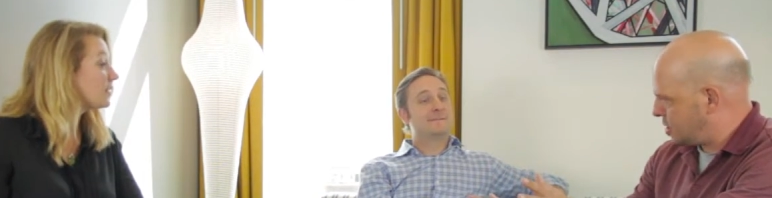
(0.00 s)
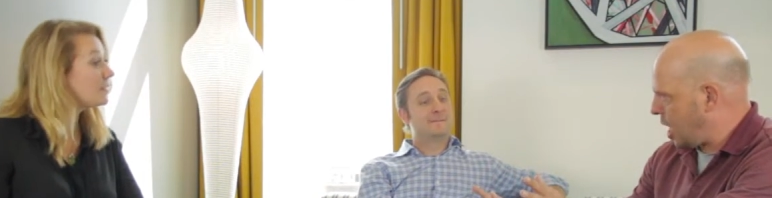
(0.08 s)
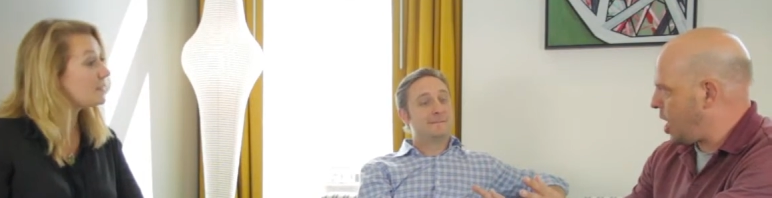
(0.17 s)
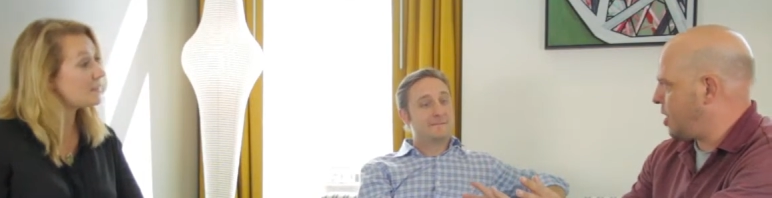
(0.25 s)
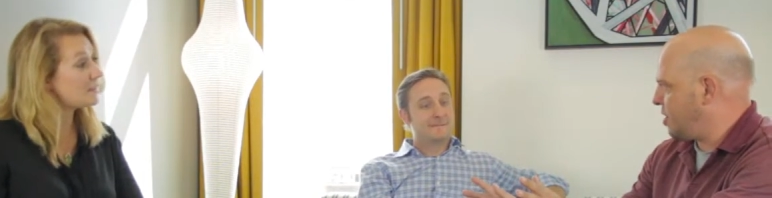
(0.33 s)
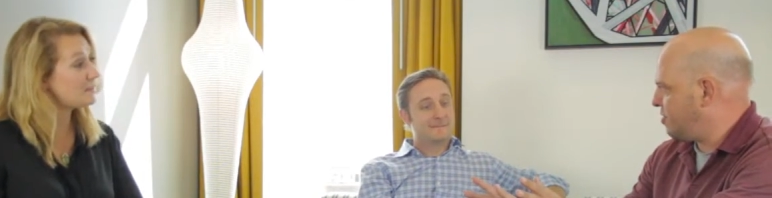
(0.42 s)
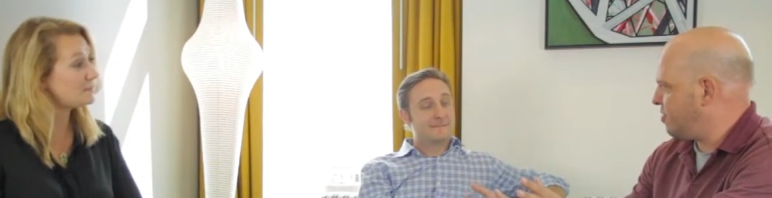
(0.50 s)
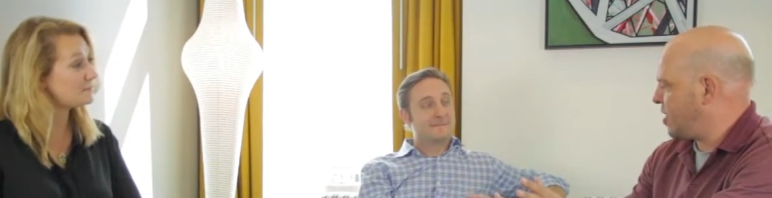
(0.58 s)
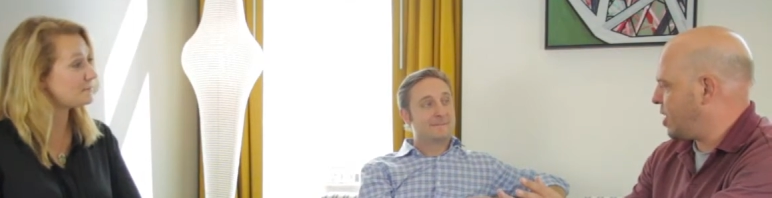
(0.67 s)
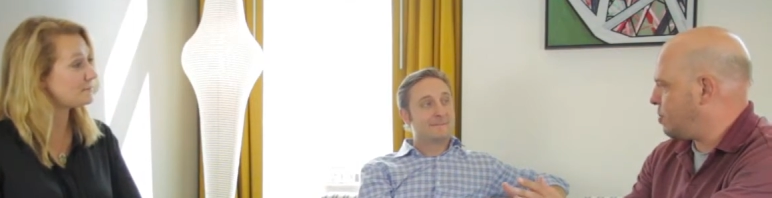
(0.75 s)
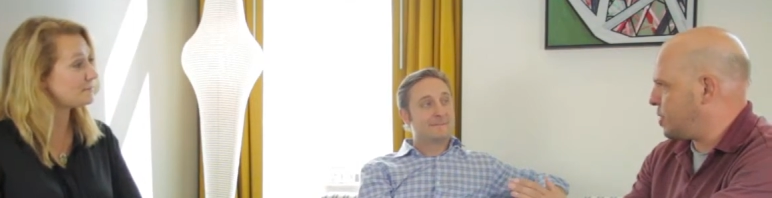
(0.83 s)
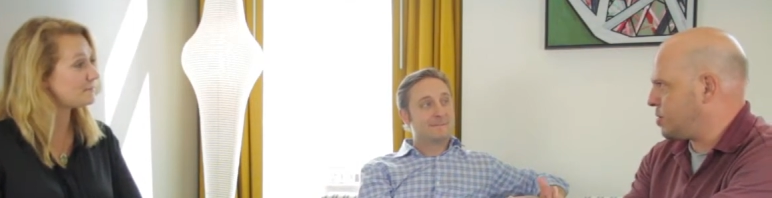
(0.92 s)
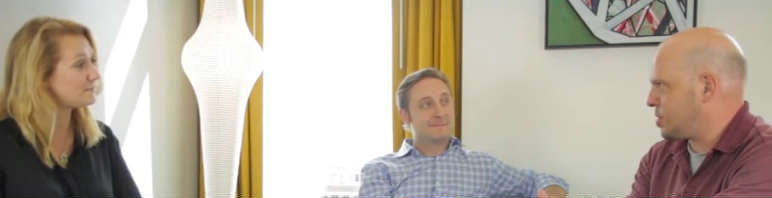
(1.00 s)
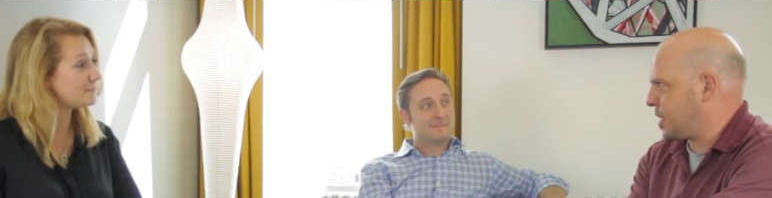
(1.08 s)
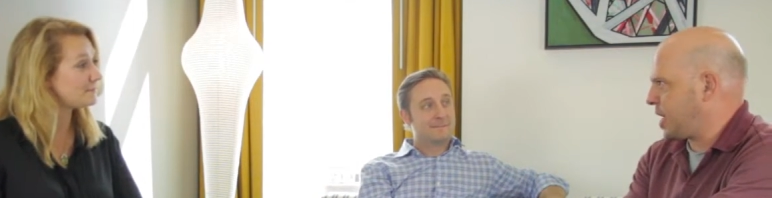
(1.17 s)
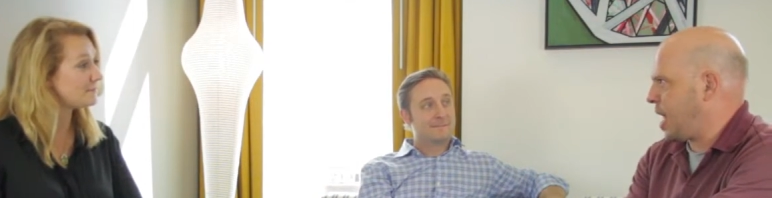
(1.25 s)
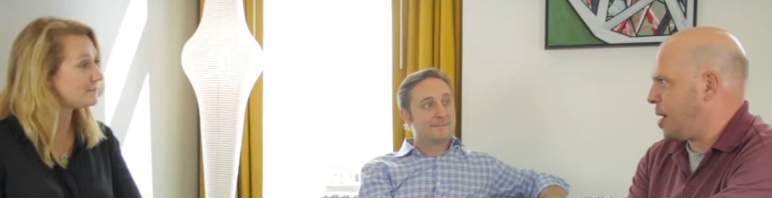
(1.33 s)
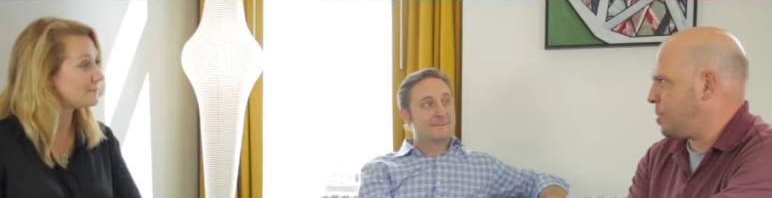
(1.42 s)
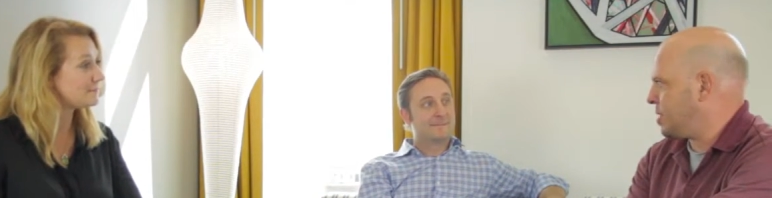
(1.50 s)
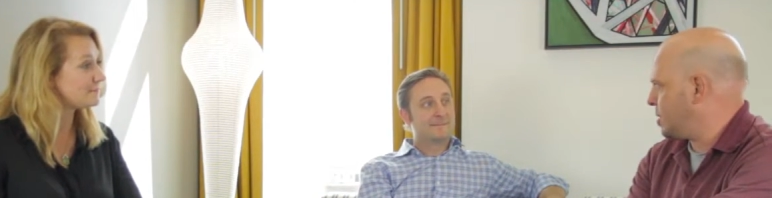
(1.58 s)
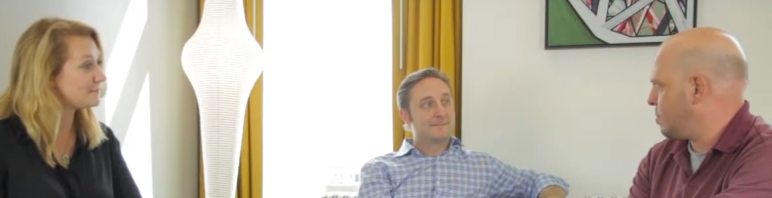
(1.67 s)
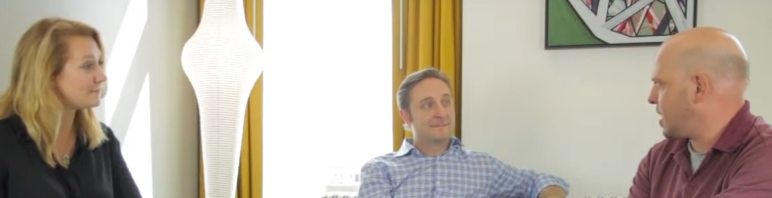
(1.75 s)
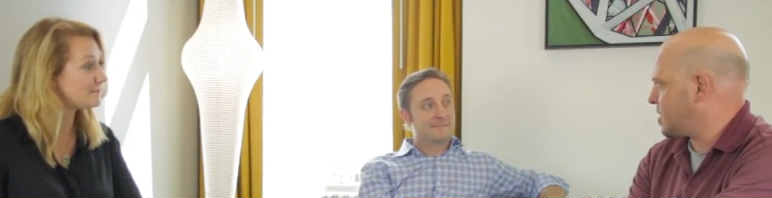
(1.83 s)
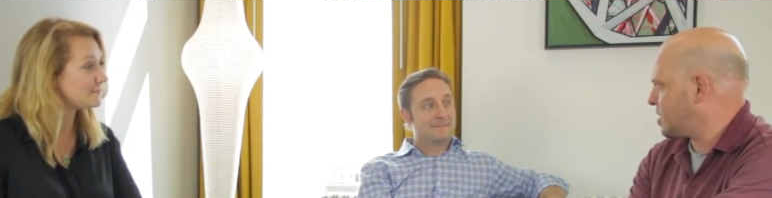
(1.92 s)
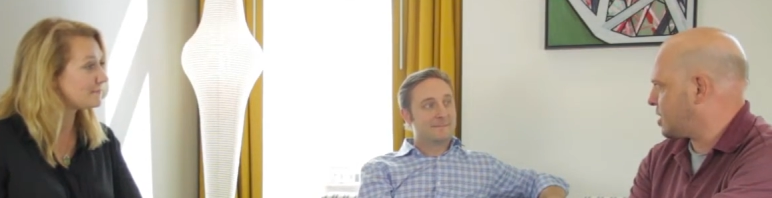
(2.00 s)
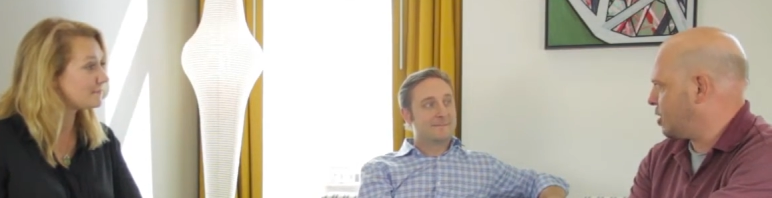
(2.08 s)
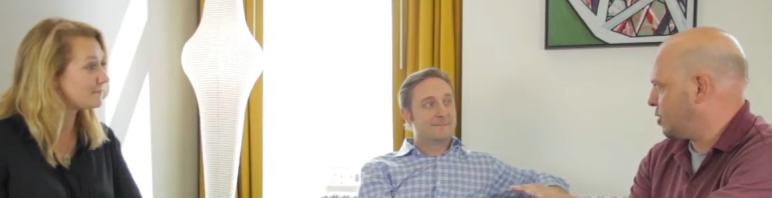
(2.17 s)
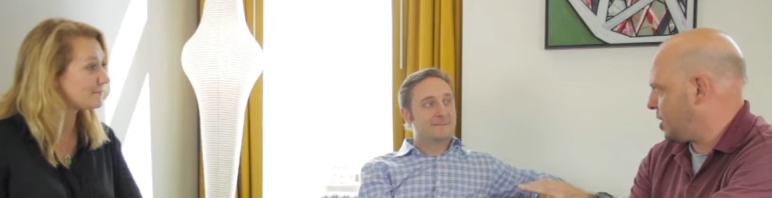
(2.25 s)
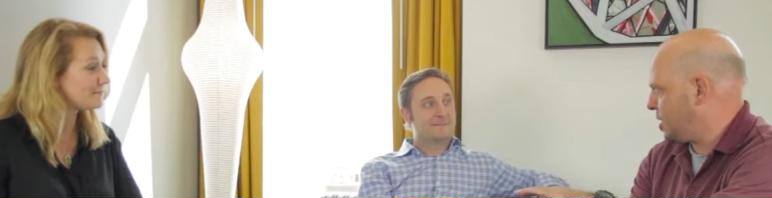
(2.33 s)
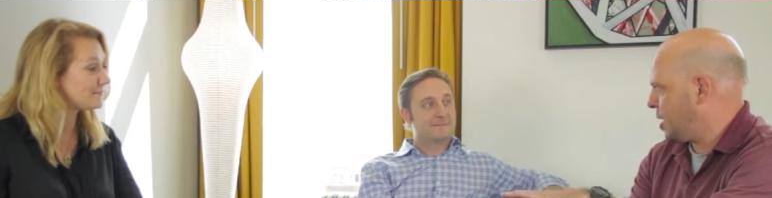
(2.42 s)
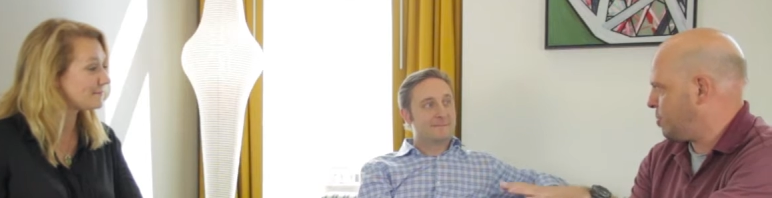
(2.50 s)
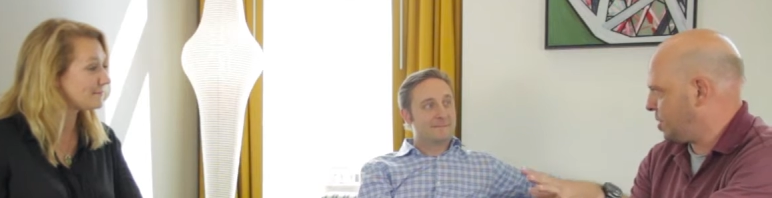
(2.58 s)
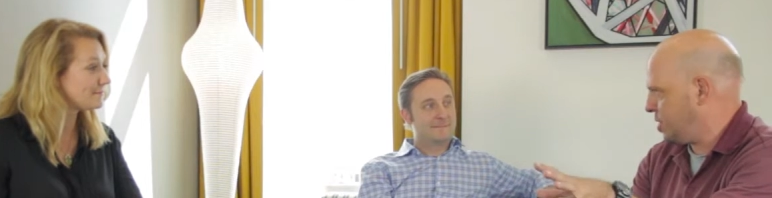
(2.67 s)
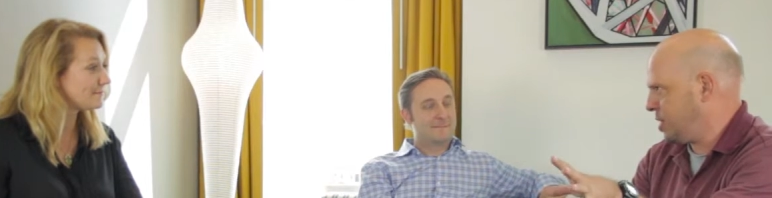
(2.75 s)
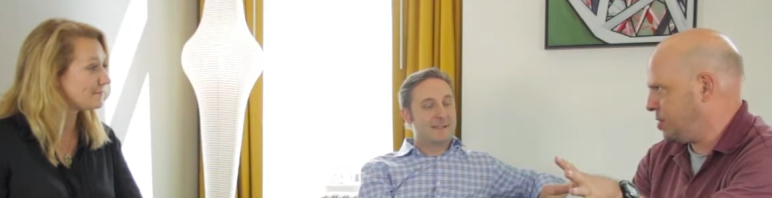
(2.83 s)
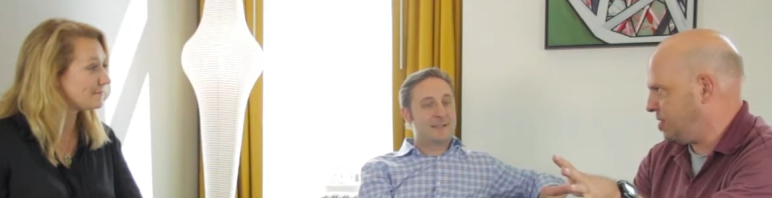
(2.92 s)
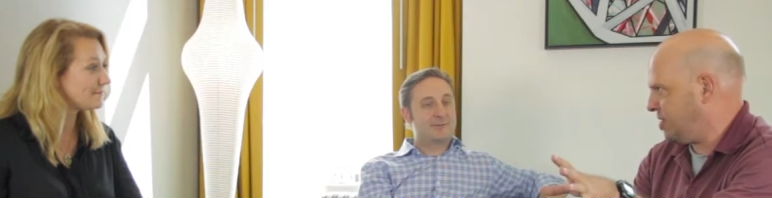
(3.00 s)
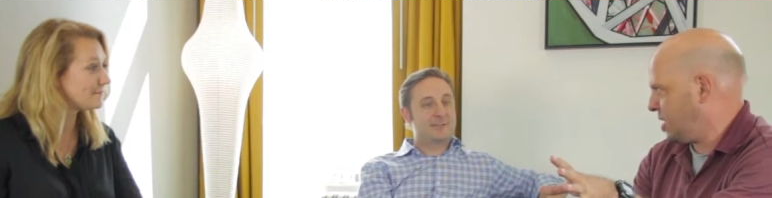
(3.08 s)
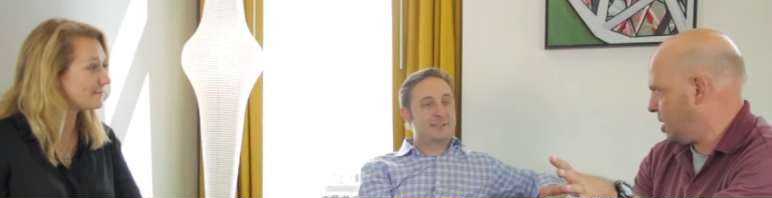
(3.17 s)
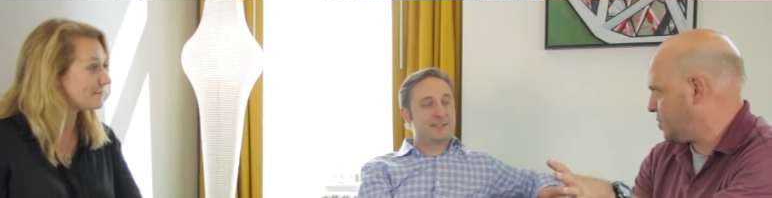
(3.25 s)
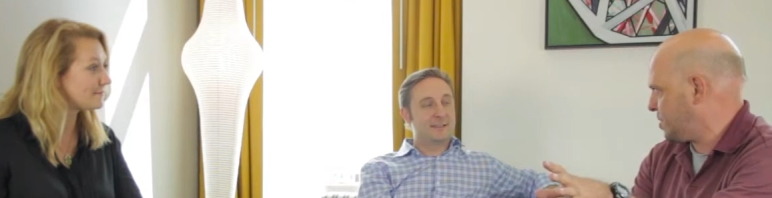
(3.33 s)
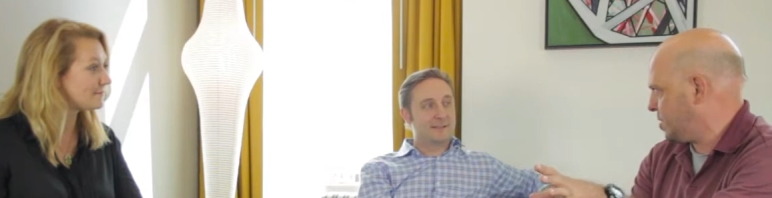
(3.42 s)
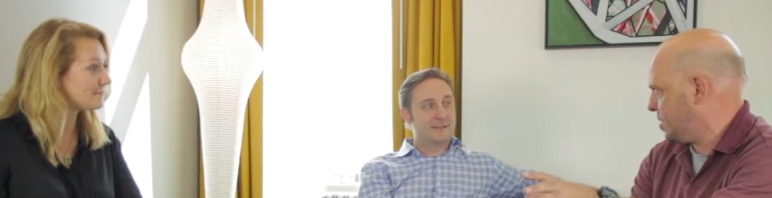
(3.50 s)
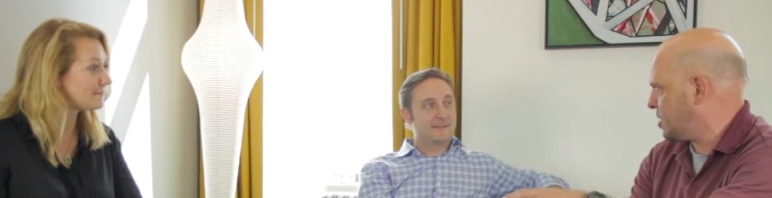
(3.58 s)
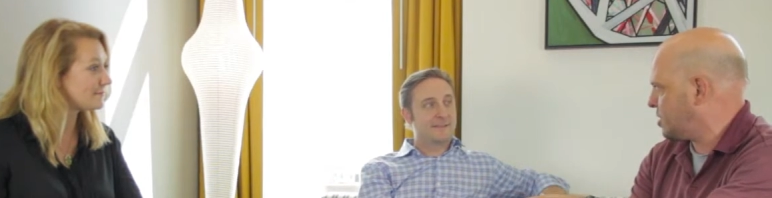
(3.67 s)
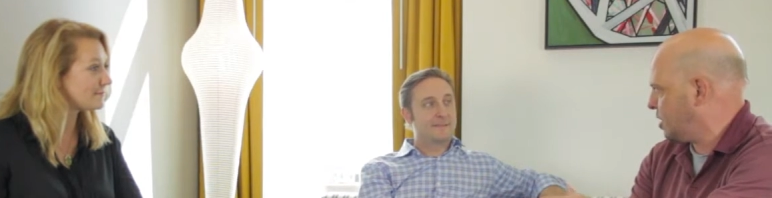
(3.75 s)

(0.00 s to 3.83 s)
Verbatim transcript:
Speaker 1: ton of uh, building happened in Mexico in that period leading up to it.